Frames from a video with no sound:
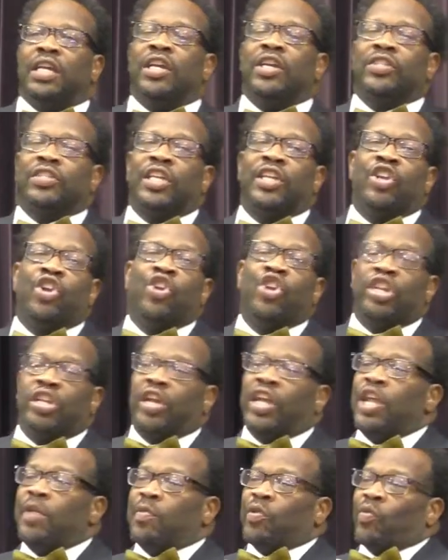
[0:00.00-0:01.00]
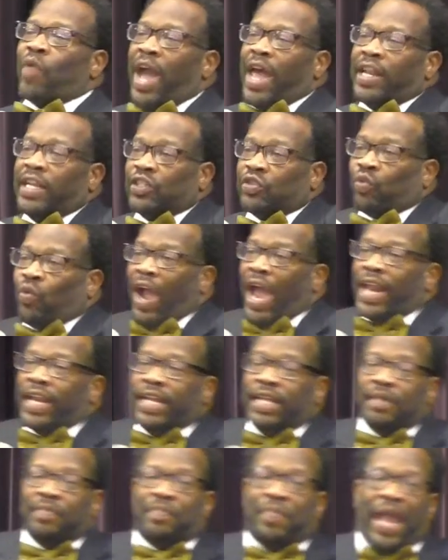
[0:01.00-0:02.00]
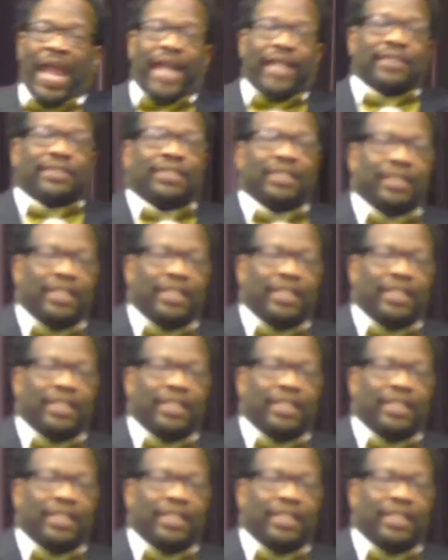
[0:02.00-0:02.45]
here's the Hebrew writer is writing back